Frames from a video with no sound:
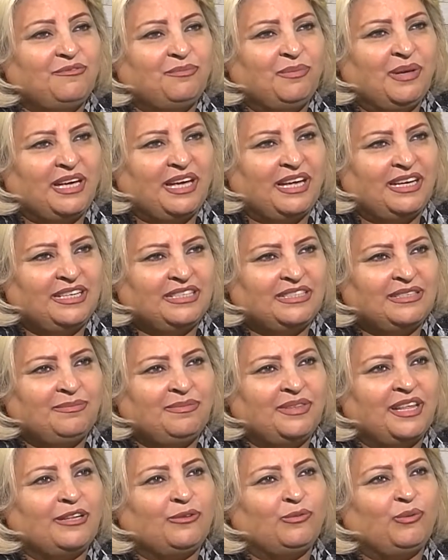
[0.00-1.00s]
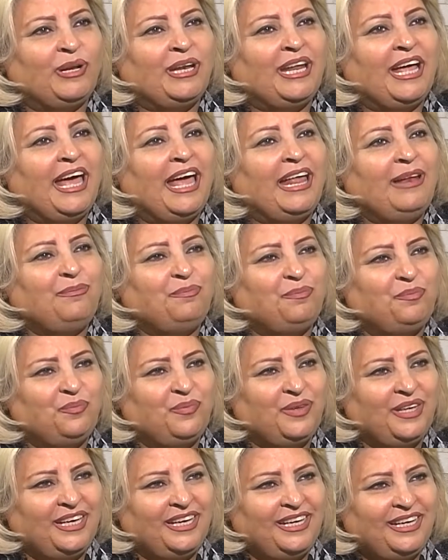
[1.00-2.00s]
mechanism that will help
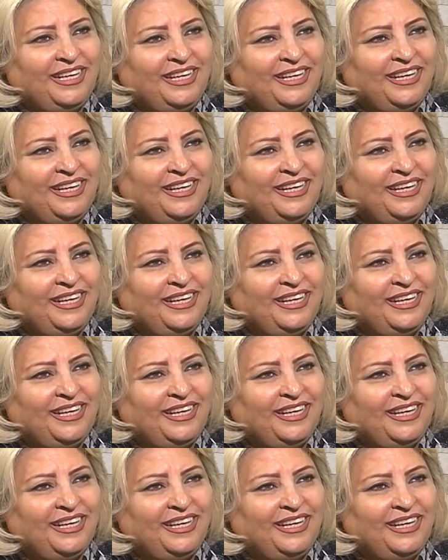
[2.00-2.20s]
me